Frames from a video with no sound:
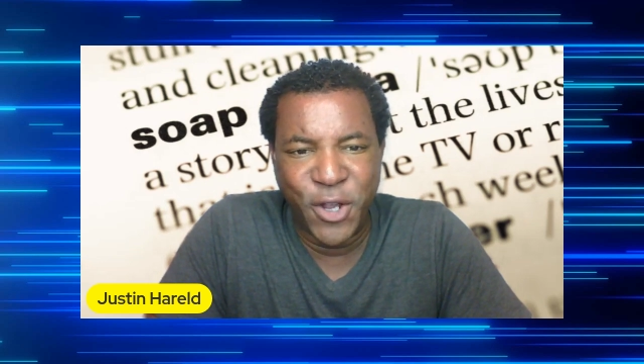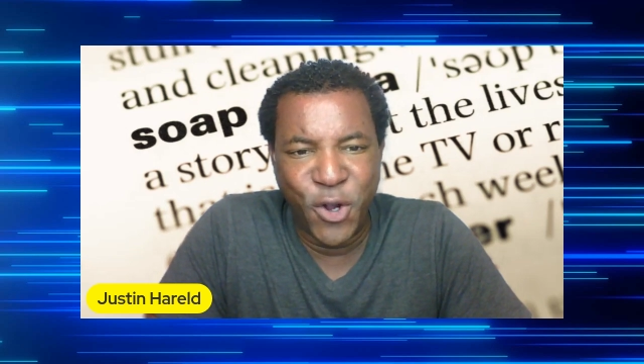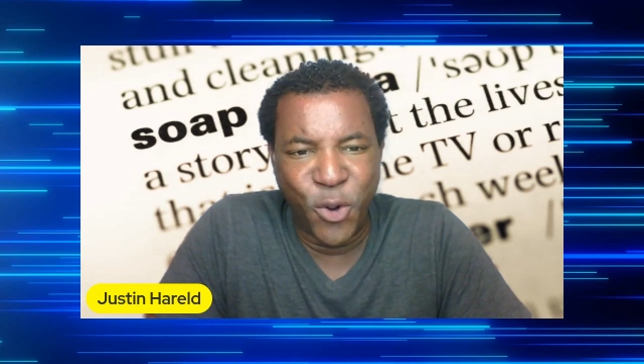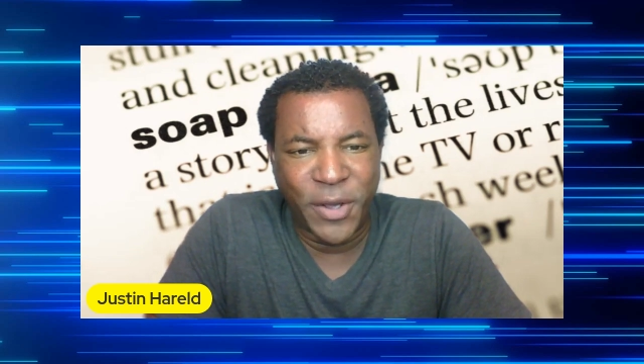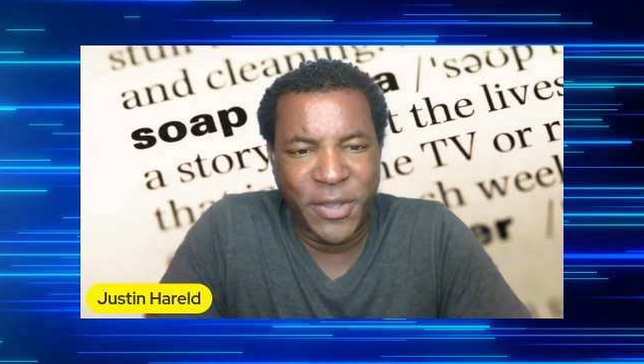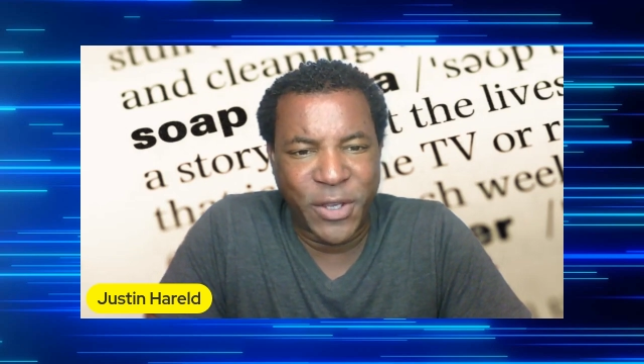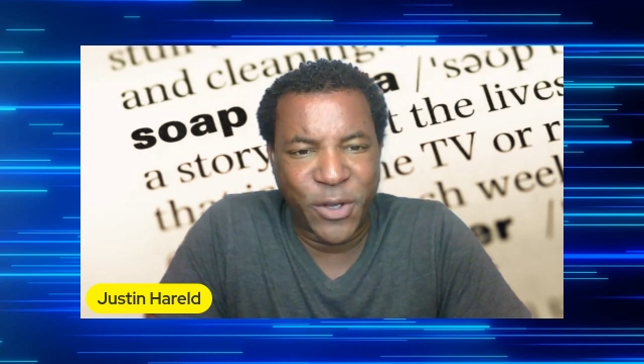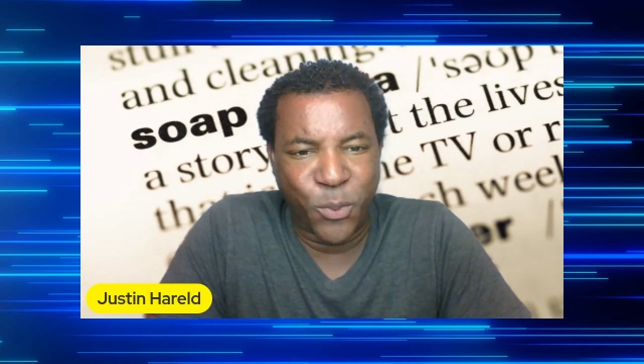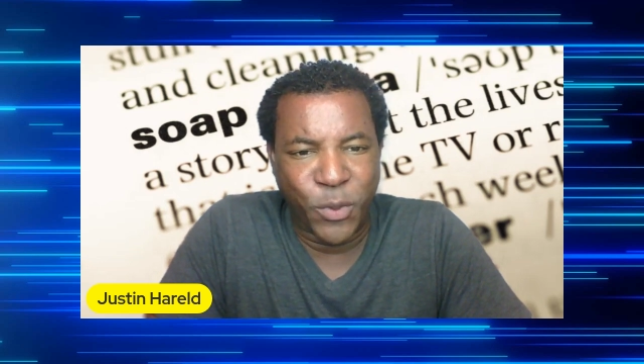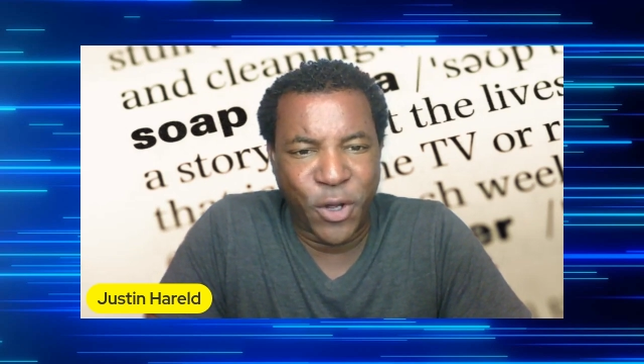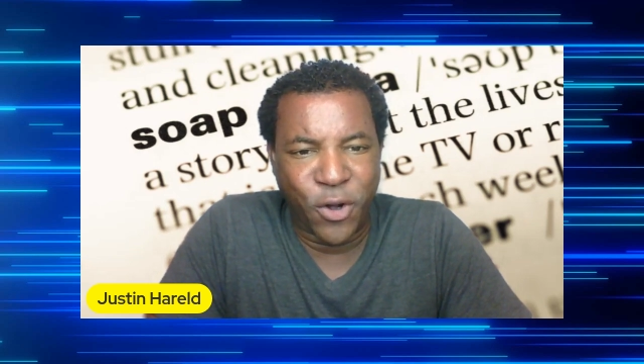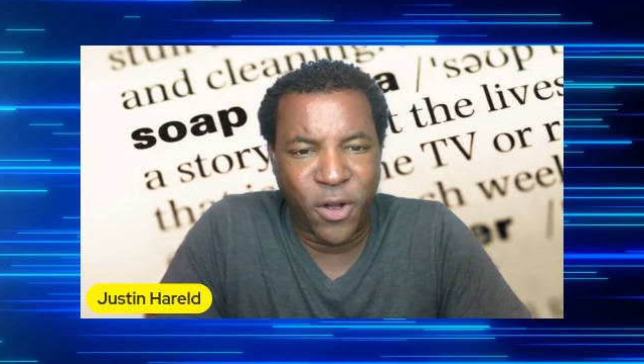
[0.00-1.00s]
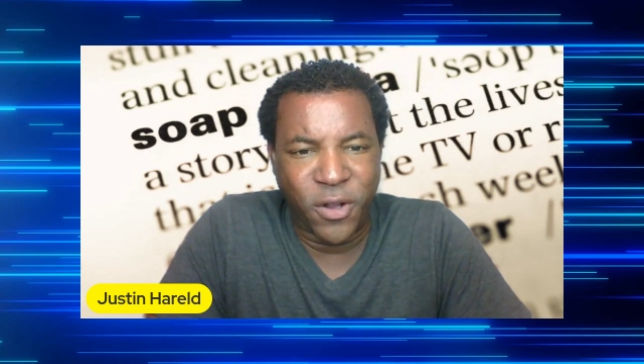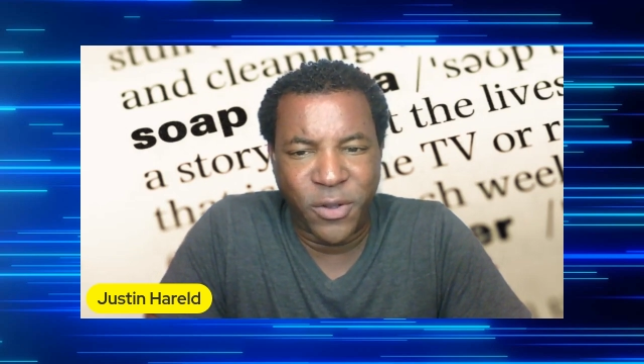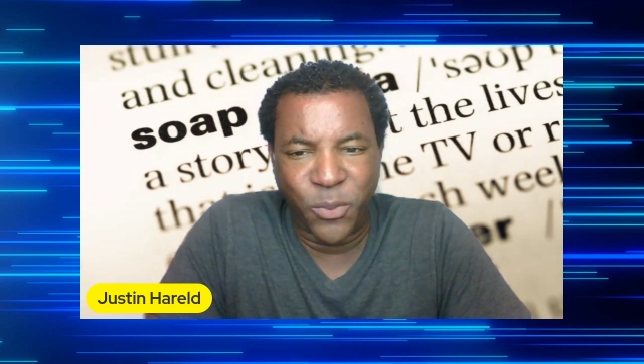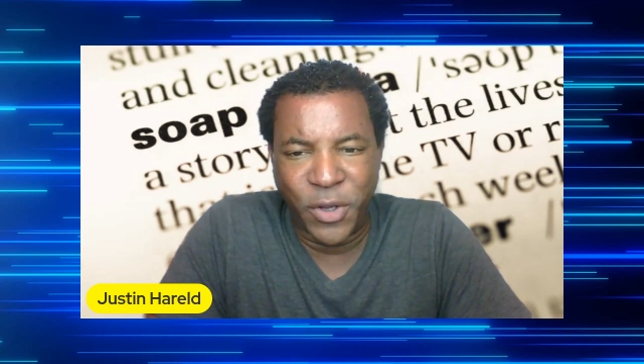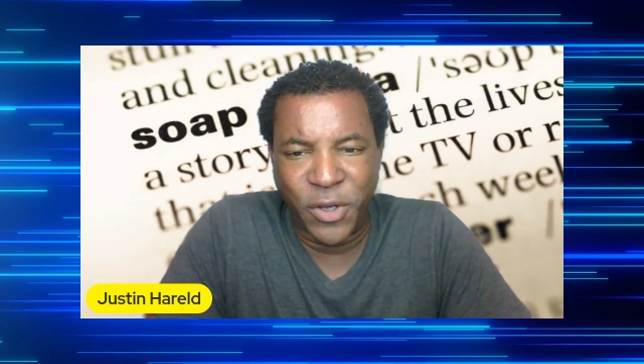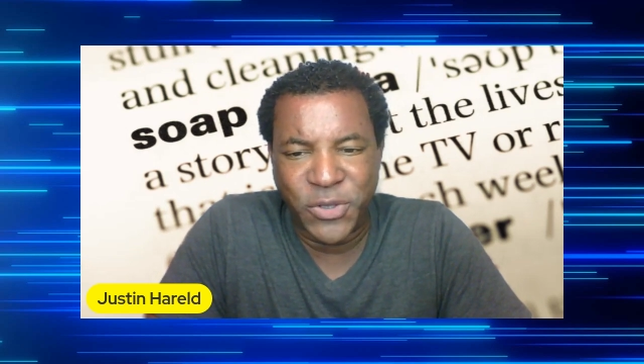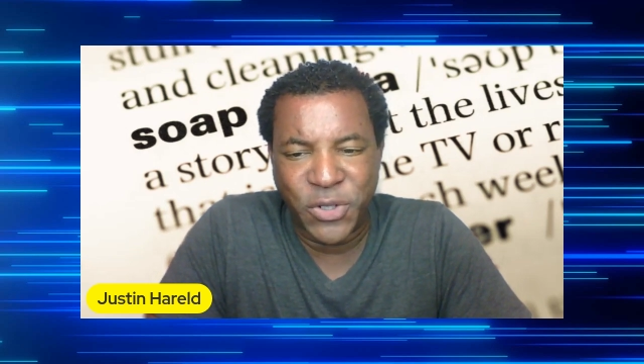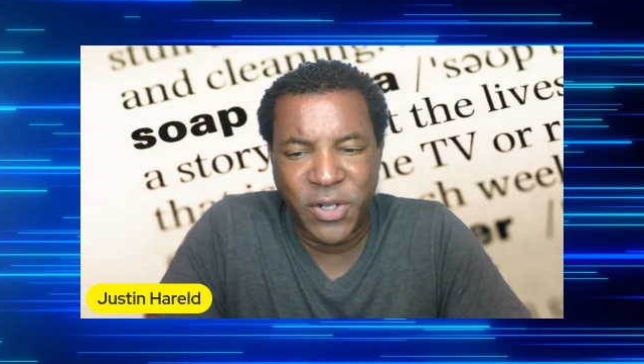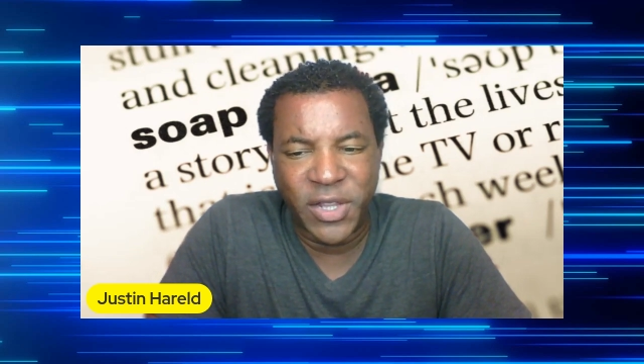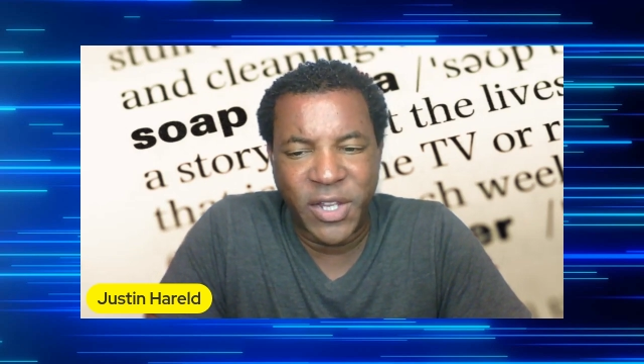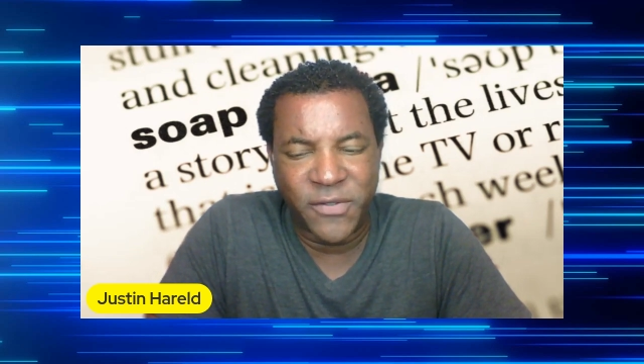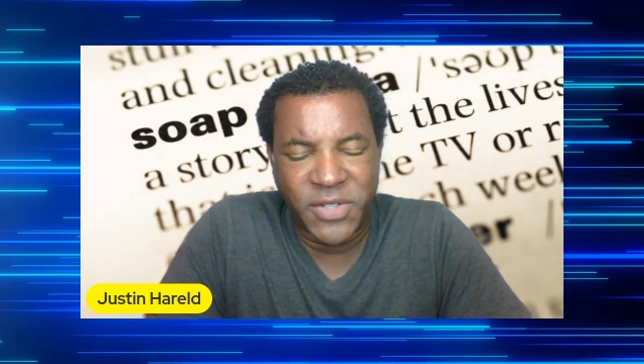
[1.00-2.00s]
who I think we all sort of
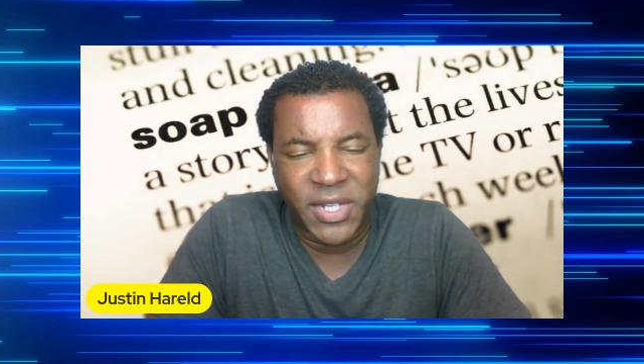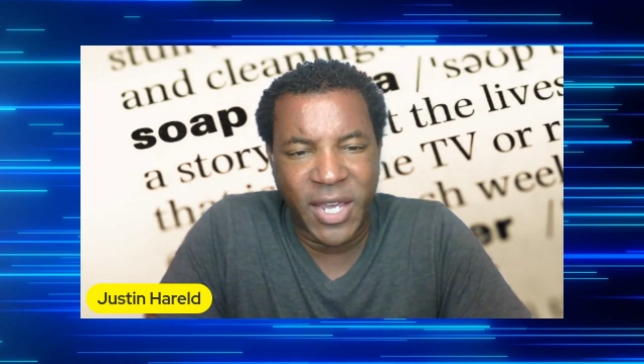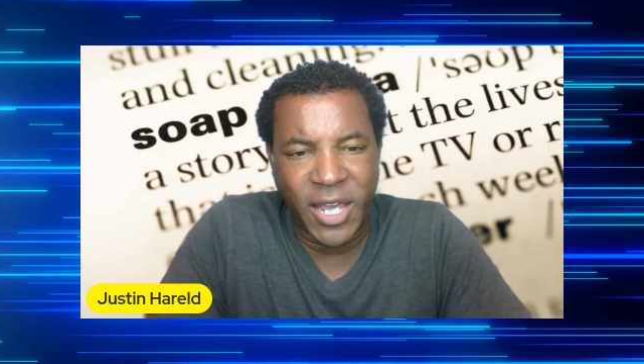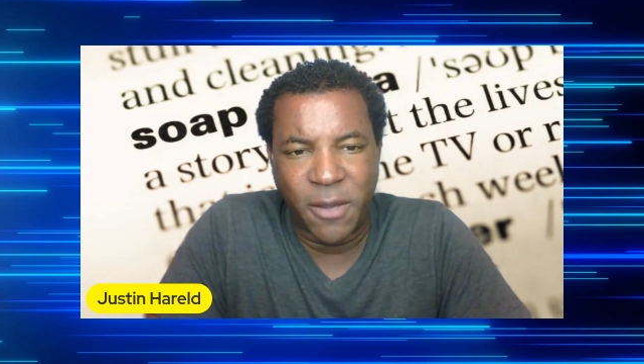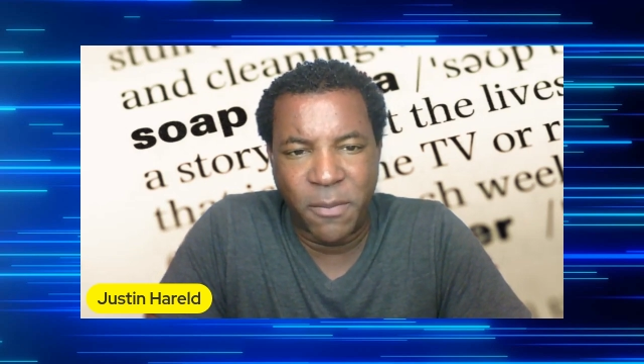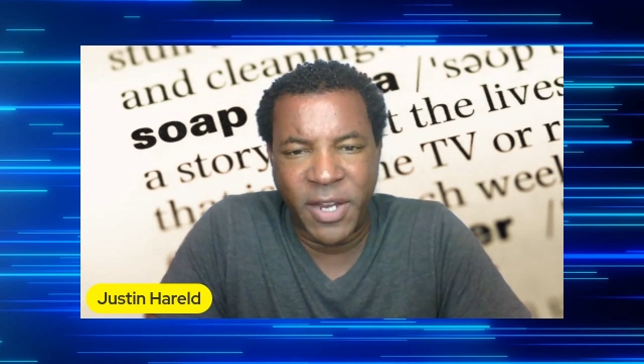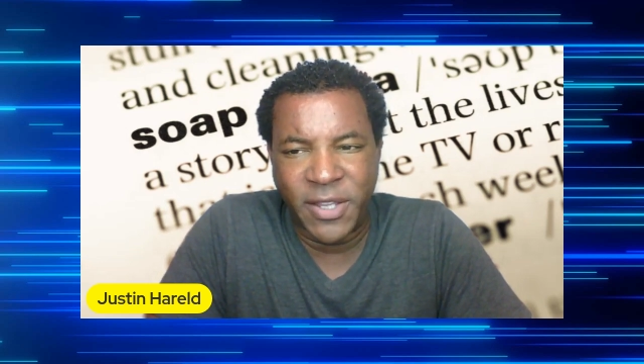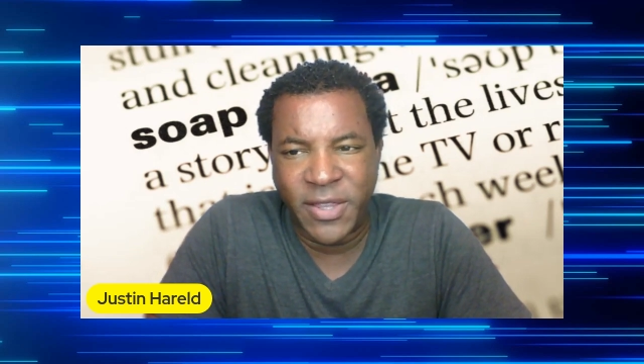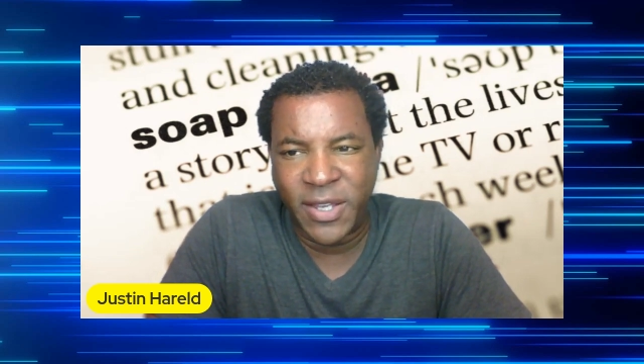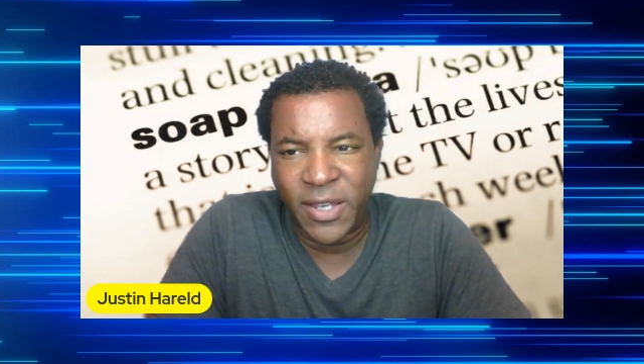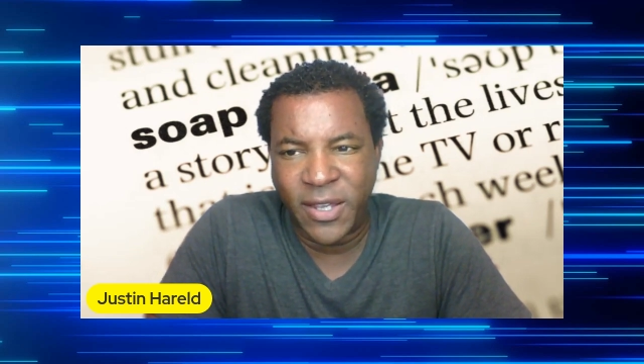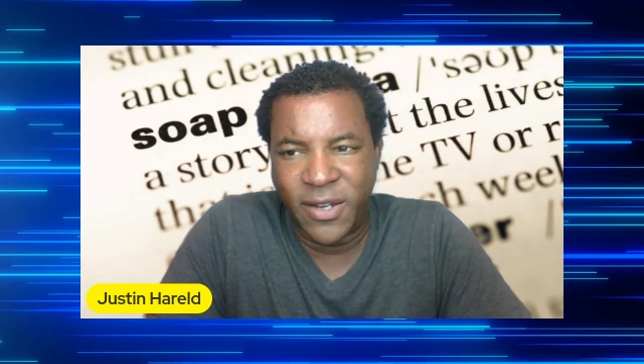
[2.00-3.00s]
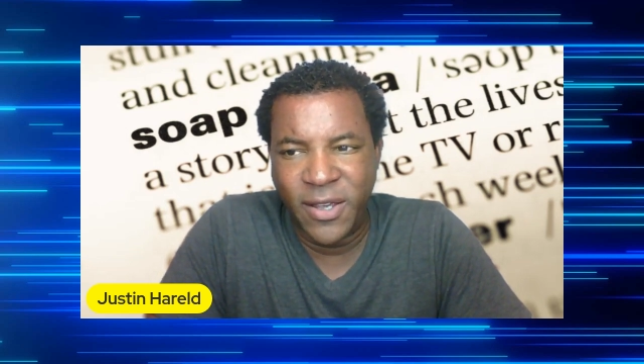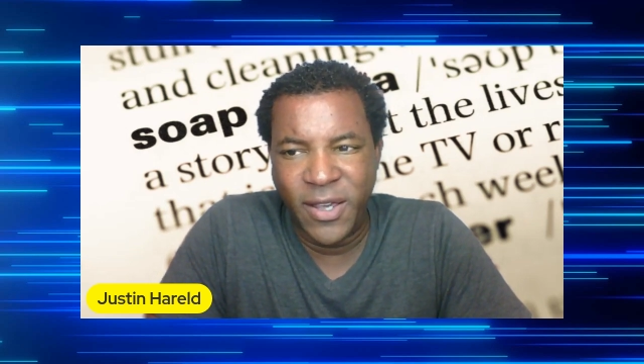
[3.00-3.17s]
love to hate, but I think it